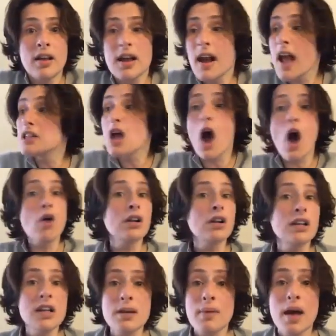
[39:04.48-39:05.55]
And I
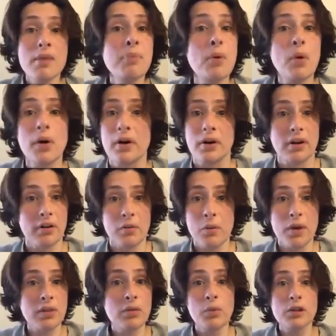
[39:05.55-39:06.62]
totally am on board
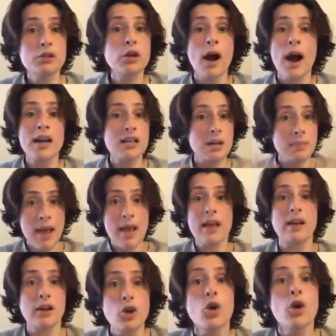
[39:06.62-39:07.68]
with trying to make
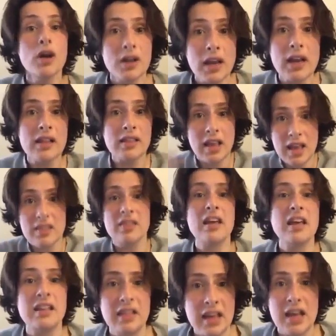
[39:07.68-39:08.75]
it good in
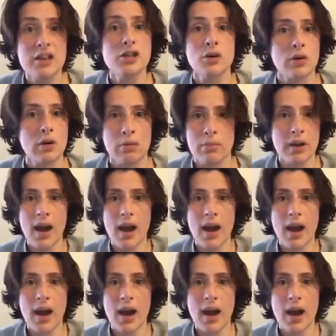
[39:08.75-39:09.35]
the interim.